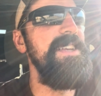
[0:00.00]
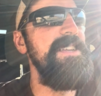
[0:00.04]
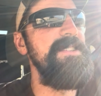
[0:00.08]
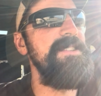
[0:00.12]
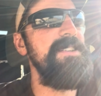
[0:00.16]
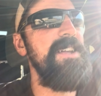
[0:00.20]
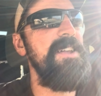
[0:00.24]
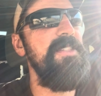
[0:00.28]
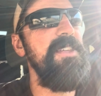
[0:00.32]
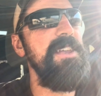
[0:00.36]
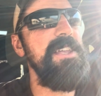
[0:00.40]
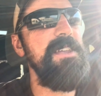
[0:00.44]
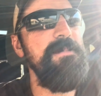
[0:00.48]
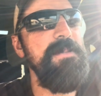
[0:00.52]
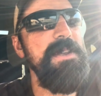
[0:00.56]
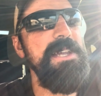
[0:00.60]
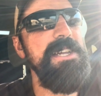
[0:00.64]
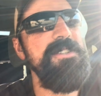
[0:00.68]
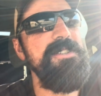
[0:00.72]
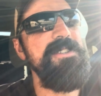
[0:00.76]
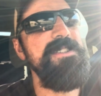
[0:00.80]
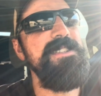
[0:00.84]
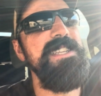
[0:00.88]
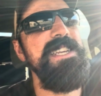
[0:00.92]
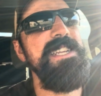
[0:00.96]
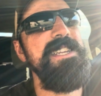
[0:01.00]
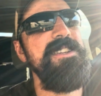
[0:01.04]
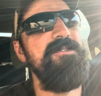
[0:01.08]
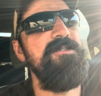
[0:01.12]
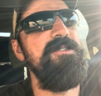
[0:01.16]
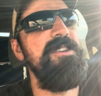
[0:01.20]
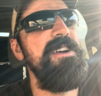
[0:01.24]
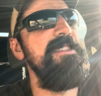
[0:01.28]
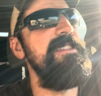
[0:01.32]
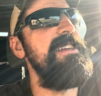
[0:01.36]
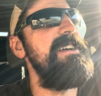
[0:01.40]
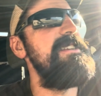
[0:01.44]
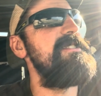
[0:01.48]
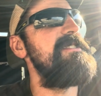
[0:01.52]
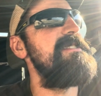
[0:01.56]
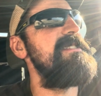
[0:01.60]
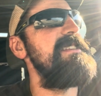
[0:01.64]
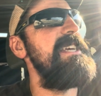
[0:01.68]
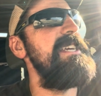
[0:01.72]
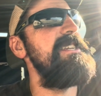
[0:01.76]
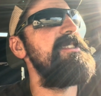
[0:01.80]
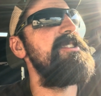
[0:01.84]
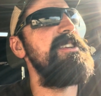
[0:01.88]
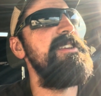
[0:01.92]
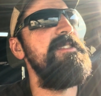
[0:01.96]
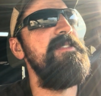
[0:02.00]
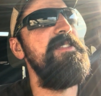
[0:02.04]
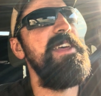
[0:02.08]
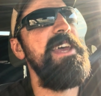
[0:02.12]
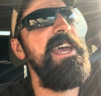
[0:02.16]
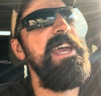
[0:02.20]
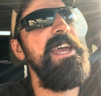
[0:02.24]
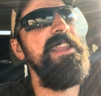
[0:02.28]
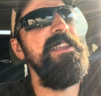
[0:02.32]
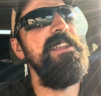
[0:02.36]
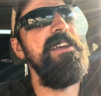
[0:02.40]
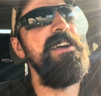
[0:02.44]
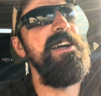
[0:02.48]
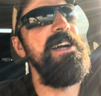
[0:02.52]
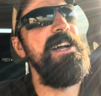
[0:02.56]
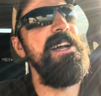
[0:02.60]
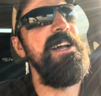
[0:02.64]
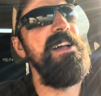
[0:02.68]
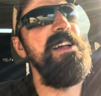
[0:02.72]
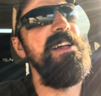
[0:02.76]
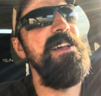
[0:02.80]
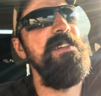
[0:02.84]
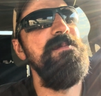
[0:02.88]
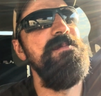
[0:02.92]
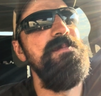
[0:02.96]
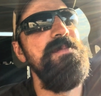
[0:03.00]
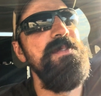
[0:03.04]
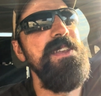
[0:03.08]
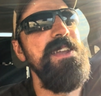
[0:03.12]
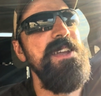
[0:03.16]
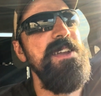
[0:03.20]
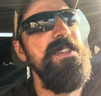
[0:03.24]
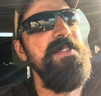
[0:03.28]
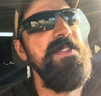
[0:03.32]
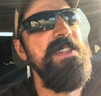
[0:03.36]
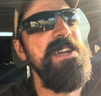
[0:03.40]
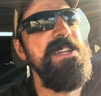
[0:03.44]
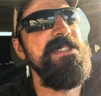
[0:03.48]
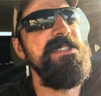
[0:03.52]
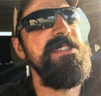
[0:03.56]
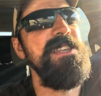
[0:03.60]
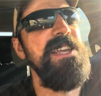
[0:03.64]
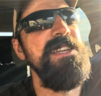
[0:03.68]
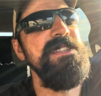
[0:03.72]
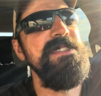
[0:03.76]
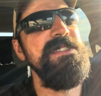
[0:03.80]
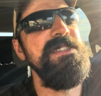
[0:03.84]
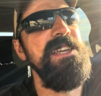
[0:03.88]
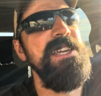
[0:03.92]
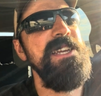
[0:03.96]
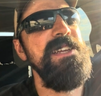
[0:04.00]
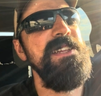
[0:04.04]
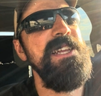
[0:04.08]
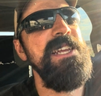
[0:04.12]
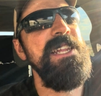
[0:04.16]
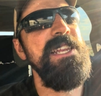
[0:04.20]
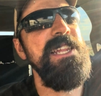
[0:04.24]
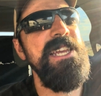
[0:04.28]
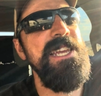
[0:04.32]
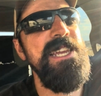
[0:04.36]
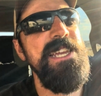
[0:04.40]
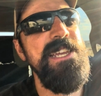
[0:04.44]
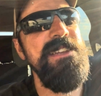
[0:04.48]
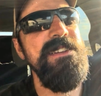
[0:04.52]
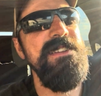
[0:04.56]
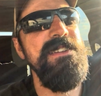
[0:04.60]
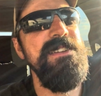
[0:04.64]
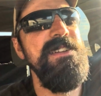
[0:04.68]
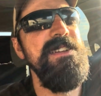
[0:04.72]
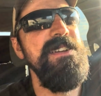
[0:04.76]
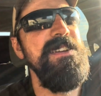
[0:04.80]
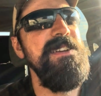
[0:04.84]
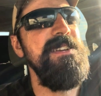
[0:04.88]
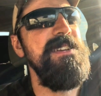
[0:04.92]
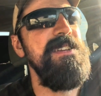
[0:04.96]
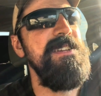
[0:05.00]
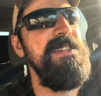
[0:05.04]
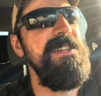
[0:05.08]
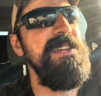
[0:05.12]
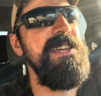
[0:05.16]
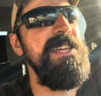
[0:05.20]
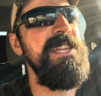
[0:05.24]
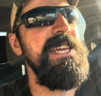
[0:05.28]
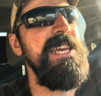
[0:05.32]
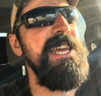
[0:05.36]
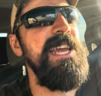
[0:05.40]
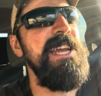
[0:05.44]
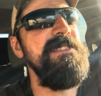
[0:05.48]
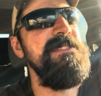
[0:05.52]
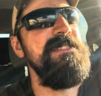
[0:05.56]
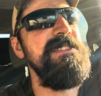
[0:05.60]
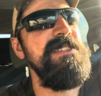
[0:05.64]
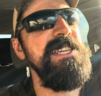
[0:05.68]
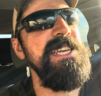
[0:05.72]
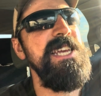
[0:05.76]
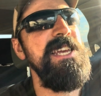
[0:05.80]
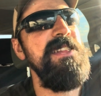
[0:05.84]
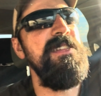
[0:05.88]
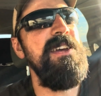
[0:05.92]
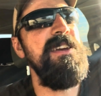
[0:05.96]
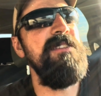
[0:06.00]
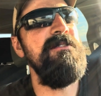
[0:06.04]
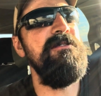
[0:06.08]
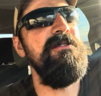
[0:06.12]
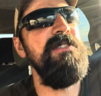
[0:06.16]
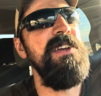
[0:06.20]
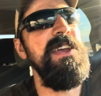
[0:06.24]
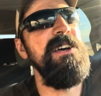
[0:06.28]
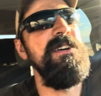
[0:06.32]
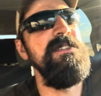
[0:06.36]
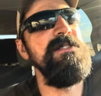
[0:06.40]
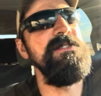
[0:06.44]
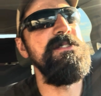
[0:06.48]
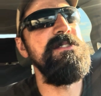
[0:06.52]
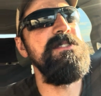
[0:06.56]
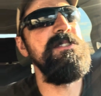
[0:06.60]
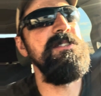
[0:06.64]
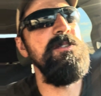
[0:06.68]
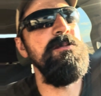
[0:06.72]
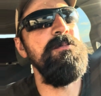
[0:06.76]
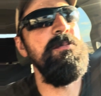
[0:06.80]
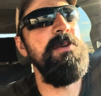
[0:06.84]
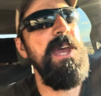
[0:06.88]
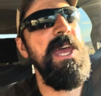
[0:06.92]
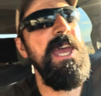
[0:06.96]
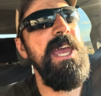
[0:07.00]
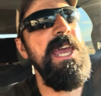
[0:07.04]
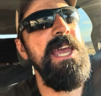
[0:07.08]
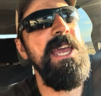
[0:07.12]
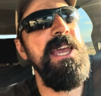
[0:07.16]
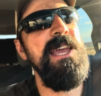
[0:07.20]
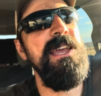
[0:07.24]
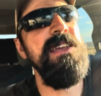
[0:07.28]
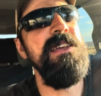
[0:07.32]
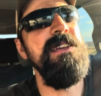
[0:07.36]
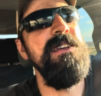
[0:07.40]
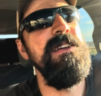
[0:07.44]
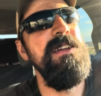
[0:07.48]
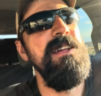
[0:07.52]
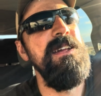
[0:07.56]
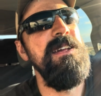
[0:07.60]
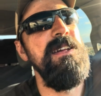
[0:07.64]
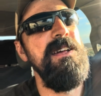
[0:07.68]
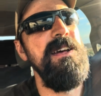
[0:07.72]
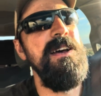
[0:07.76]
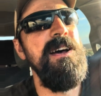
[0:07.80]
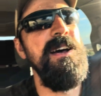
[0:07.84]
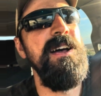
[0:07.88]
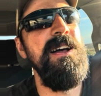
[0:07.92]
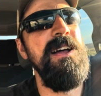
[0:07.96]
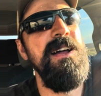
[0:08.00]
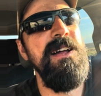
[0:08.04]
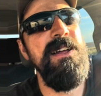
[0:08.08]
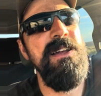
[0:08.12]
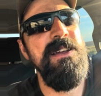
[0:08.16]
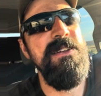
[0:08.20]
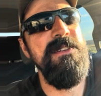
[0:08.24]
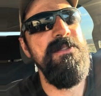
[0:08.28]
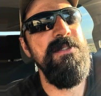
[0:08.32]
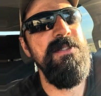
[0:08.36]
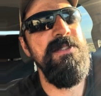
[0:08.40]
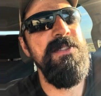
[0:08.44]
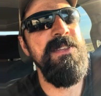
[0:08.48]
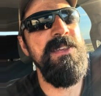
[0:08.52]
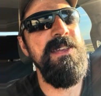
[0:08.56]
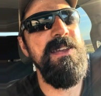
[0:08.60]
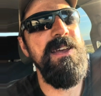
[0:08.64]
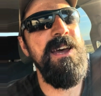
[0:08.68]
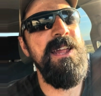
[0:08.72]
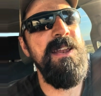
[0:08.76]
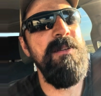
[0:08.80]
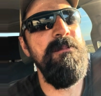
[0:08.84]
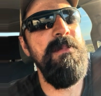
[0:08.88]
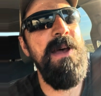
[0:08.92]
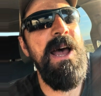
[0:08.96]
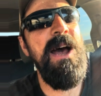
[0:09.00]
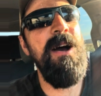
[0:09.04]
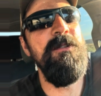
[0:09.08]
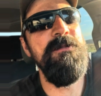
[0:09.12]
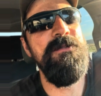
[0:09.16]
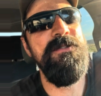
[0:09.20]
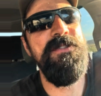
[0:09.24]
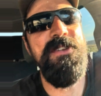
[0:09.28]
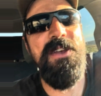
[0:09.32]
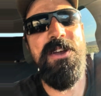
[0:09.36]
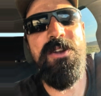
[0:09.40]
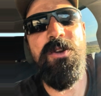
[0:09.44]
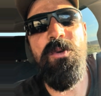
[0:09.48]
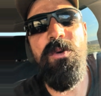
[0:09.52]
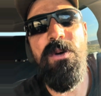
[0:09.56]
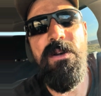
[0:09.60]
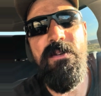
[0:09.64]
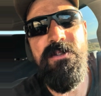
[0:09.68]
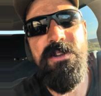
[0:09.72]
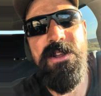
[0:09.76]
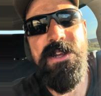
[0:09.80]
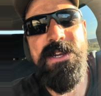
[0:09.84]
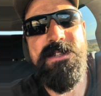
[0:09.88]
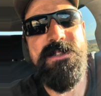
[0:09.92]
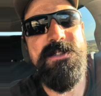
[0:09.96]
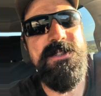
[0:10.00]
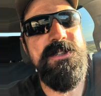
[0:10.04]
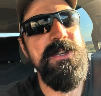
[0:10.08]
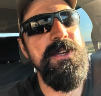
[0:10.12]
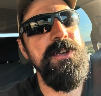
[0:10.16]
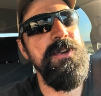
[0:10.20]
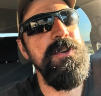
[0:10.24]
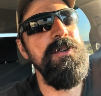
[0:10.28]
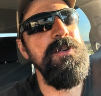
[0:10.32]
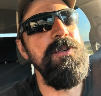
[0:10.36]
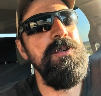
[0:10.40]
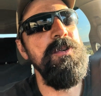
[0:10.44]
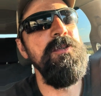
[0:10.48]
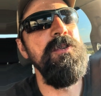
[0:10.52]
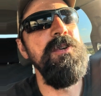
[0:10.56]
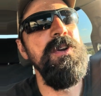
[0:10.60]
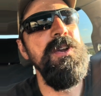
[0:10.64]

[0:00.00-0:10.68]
So I think it'd be interesting to run legislation that says that any entity that fails to pay an amount equivalent to